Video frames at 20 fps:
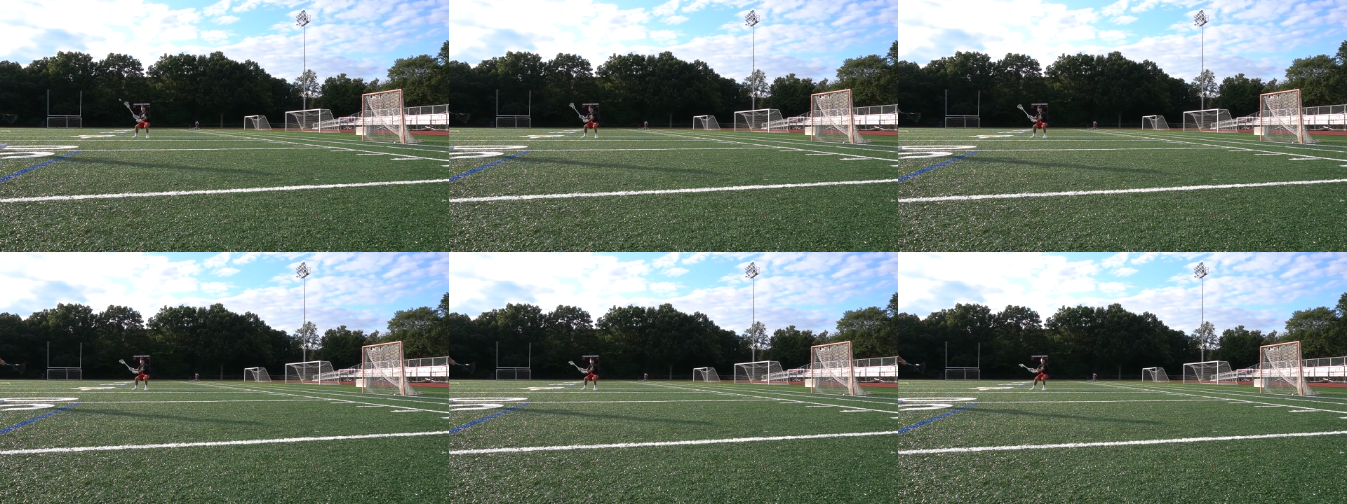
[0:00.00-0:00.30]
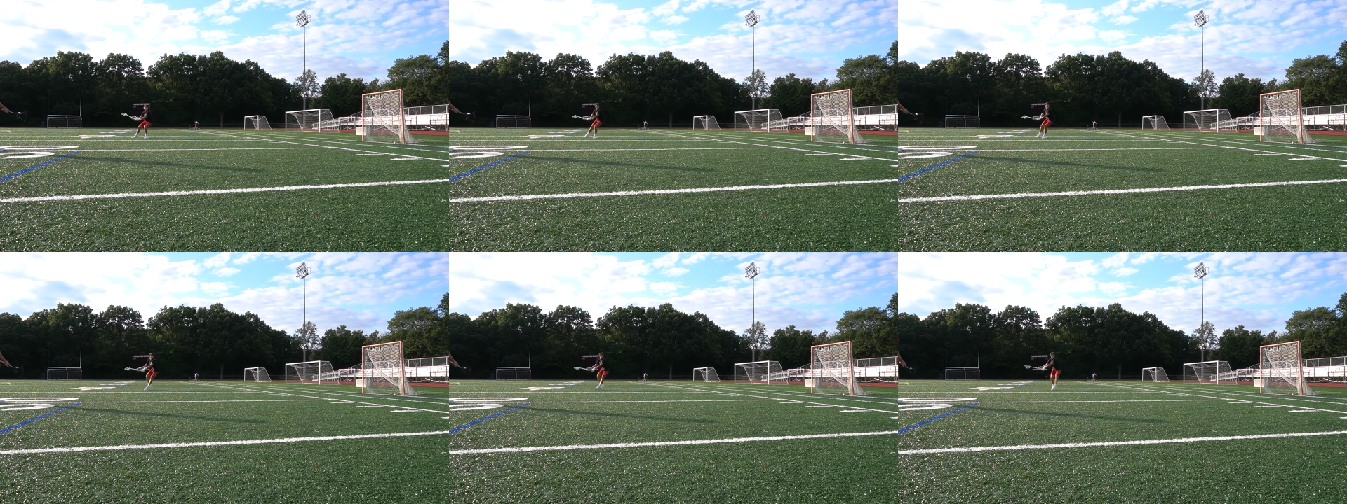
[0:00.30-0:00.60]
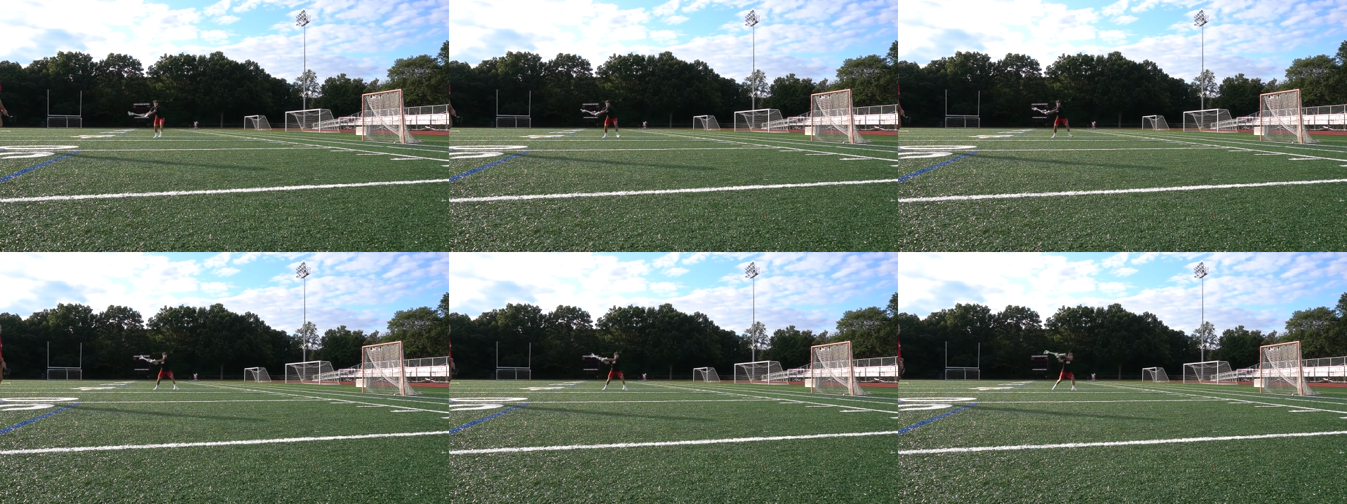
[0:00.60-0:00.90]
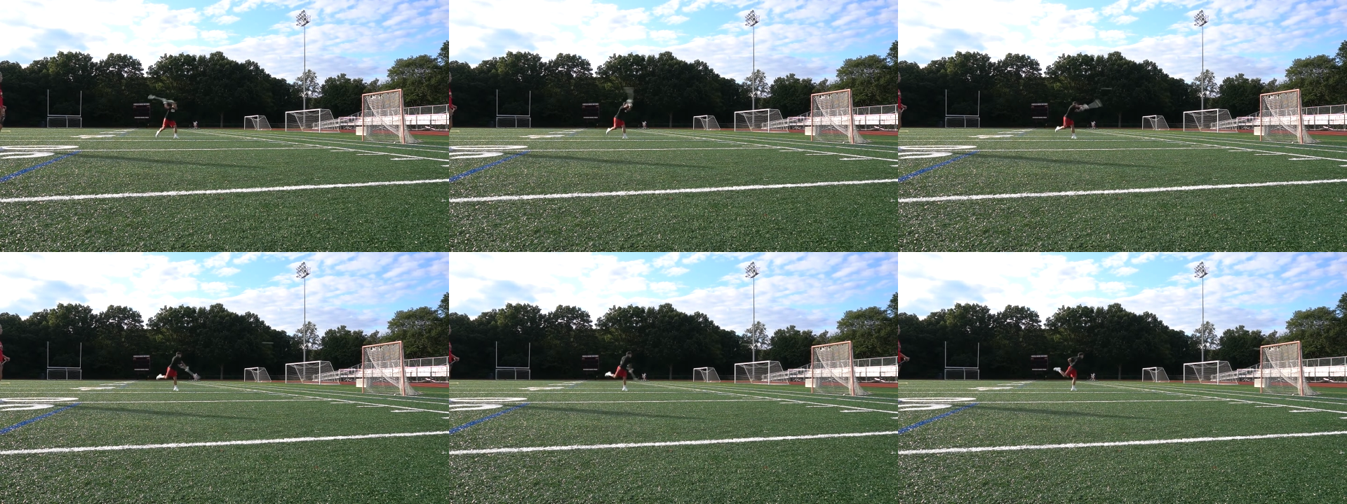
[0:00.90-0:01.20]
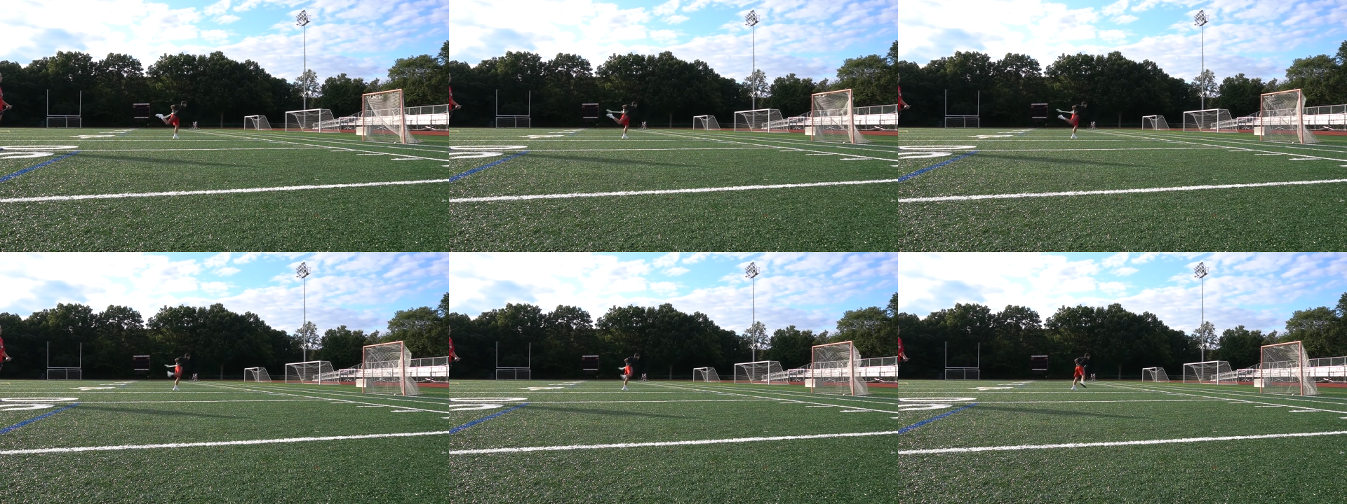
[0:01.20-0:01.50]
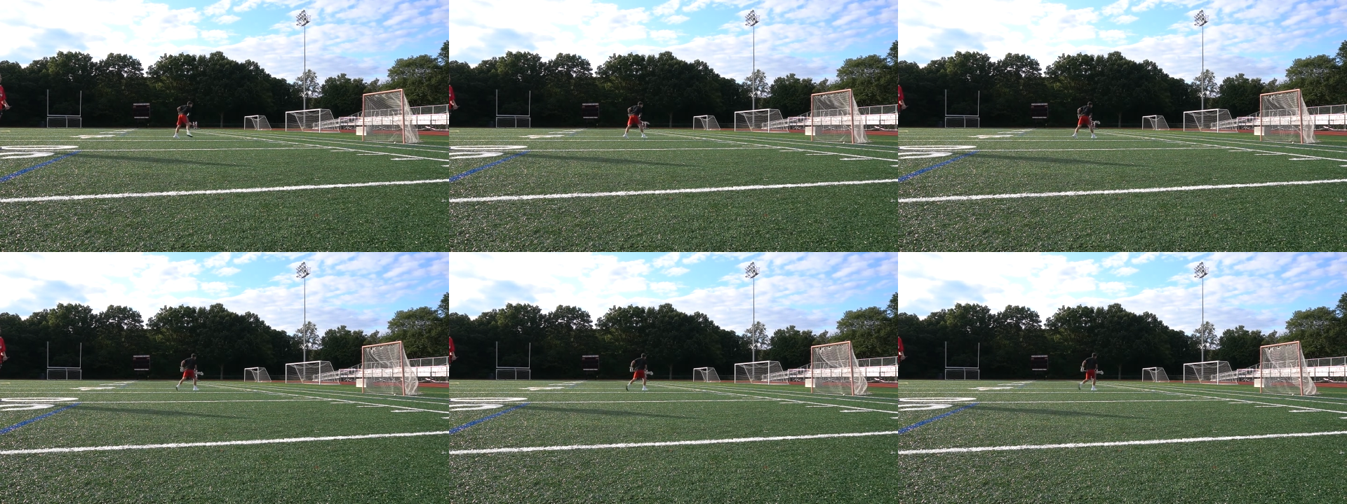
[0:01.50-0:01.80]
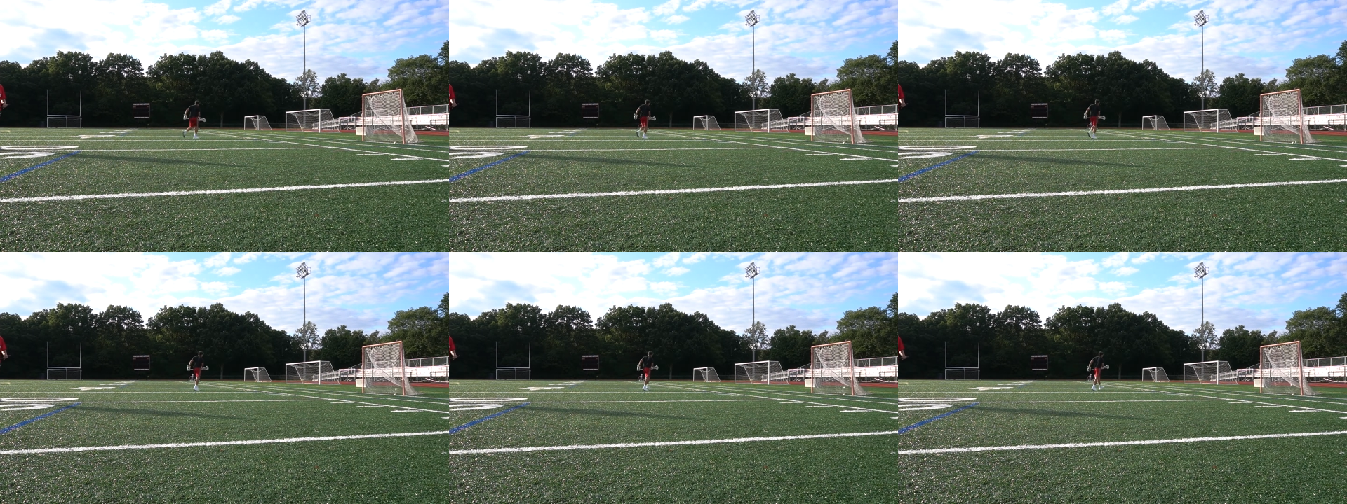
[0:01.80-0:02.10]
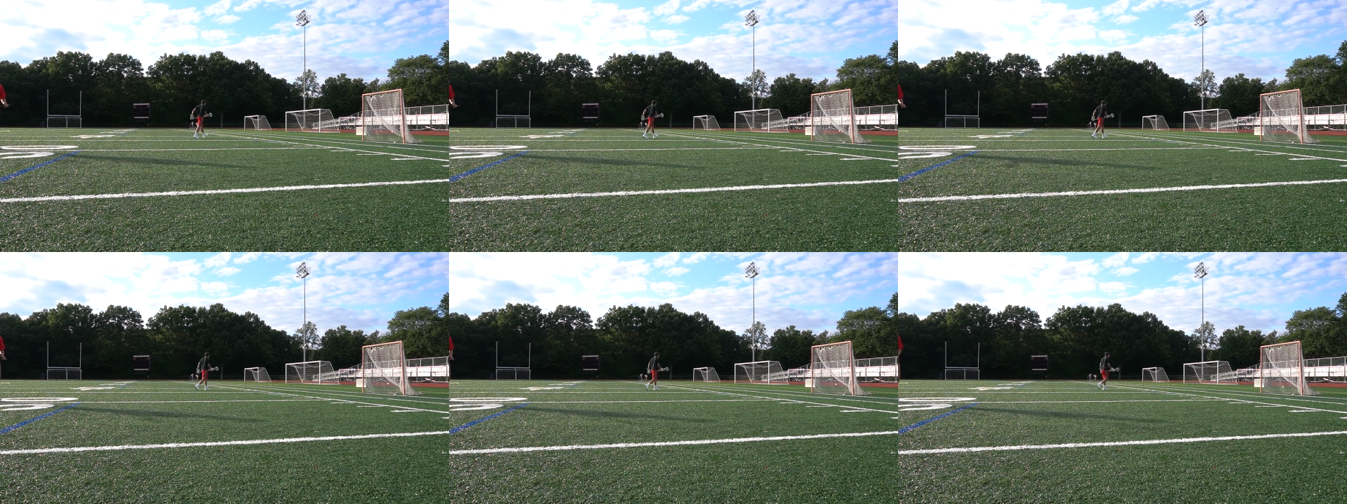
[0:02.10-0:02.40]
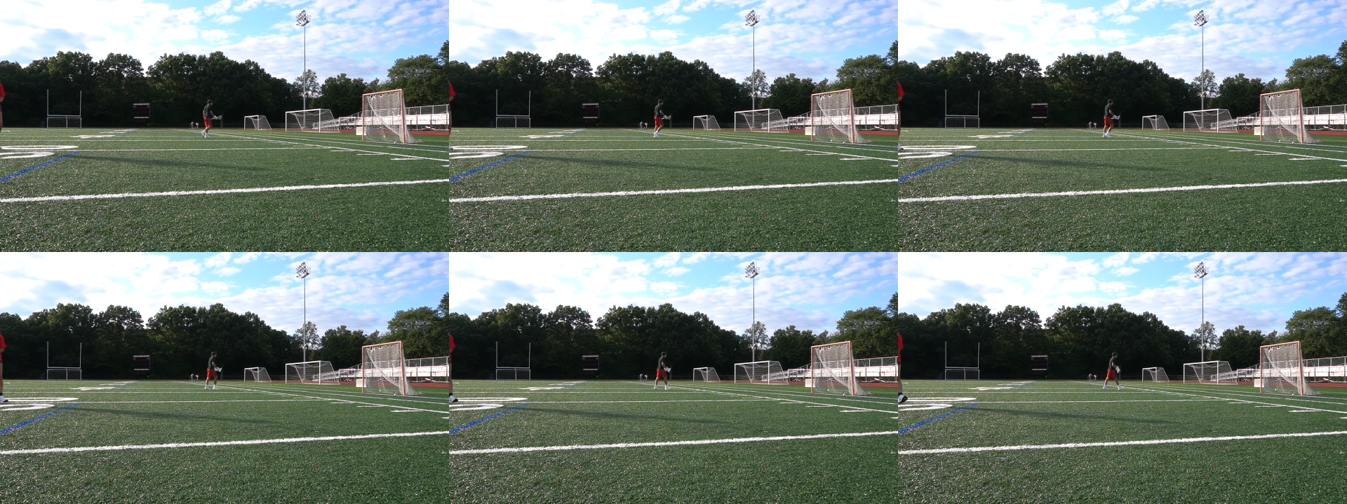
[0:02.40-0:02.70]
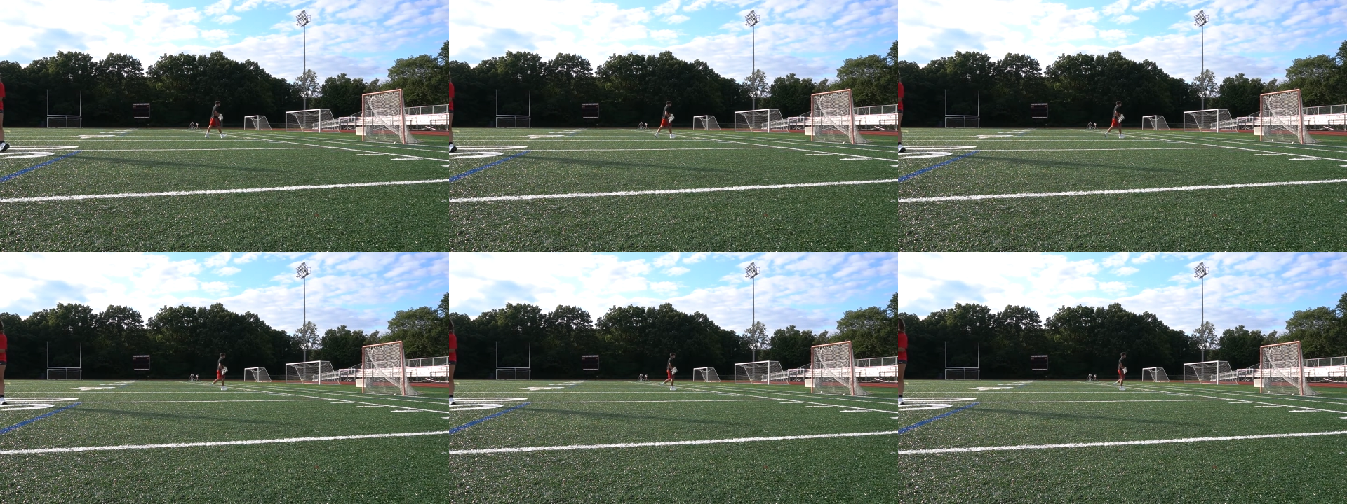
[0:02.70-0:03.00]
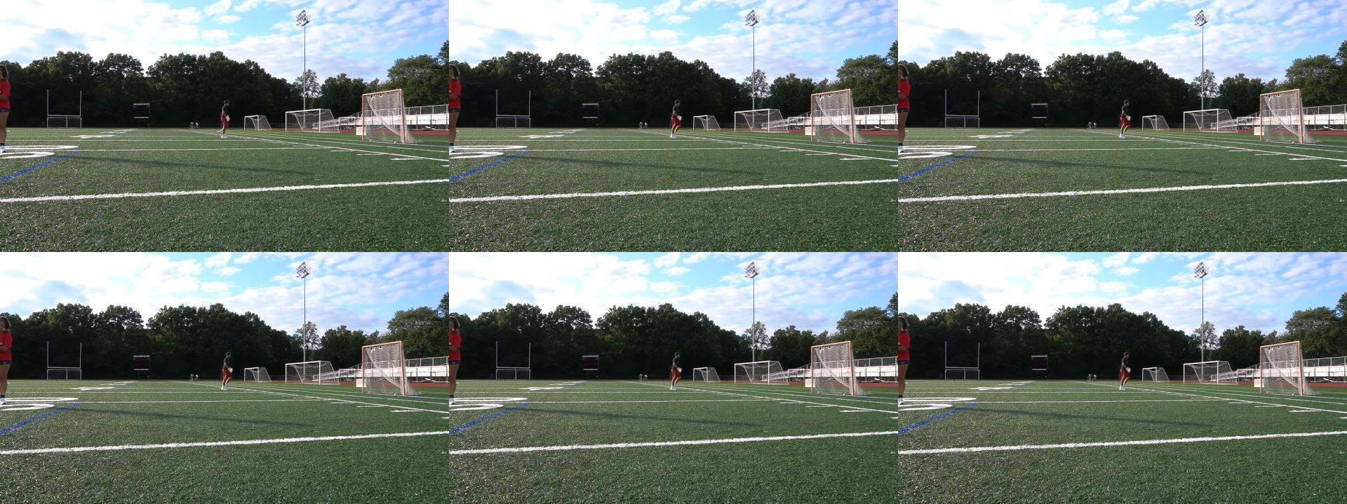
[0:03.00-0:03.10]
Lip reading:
[unreadable: no face in view]